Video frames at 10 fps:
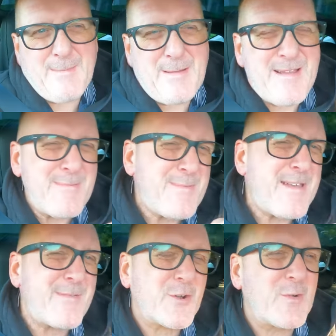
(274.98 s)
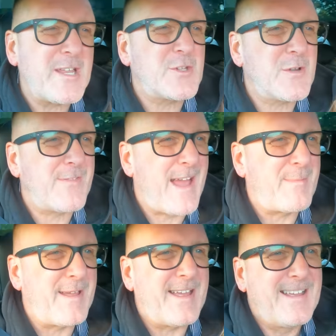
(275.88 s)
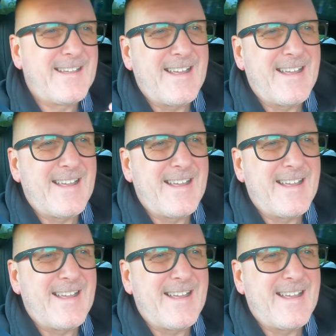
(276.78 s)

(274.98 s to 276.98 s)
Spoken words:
I'm a bit of a creature of habit,